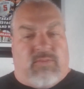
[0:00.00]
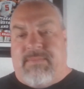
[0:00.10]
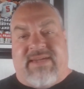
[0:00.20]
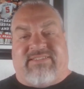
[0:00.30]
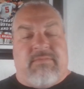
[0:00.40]
What
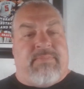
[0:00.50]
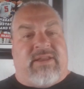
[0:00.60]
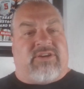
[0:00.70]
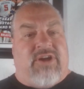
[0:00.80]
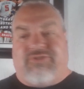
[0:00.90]
makes him a
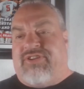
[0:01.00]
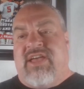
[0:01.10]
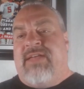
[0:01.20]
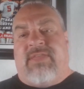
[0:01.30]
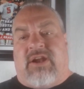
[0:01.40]
better coach
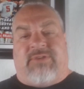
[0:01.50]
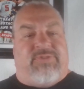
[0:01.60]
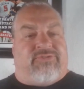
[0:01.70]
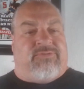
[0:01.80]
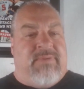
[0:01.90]
than
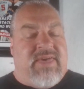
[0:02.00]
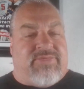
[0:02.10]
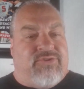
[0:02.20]
Arthur Smith,